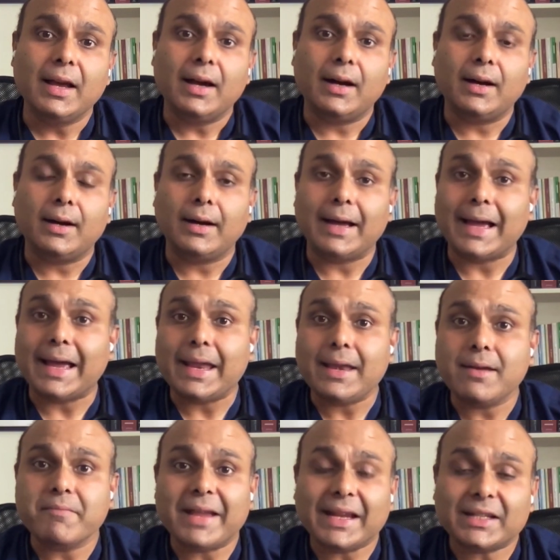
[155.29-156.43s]

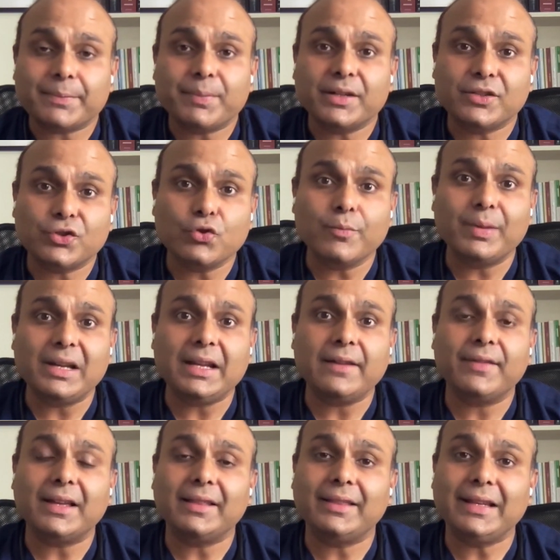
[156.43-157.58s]
And experts do believe
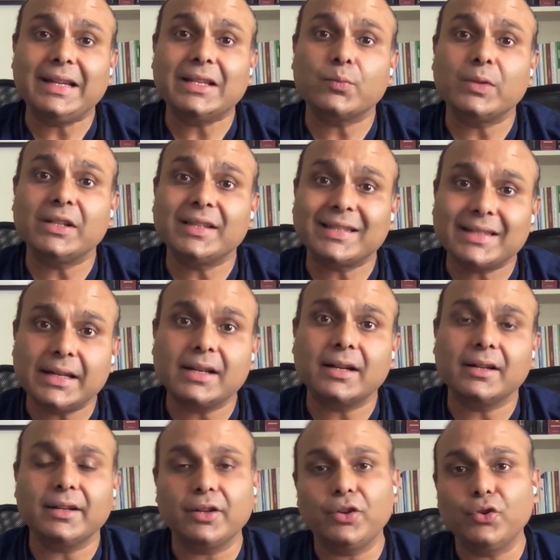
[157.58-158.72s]
that these will still
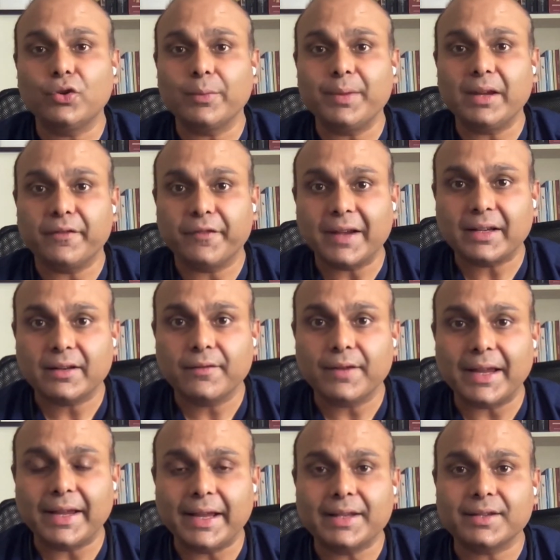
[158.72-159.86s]
continue to be effective
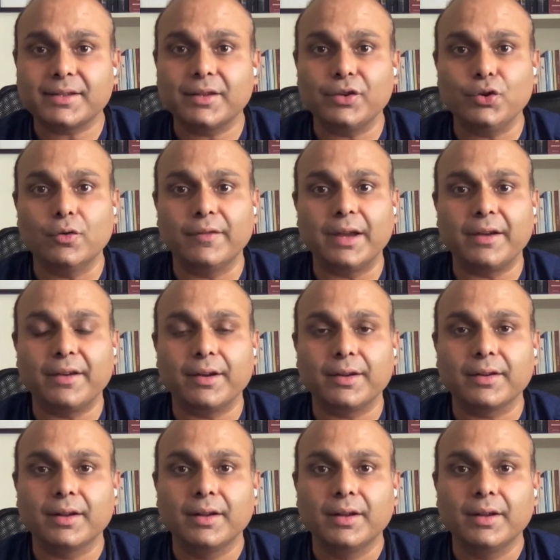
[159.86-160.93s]
against the new variant.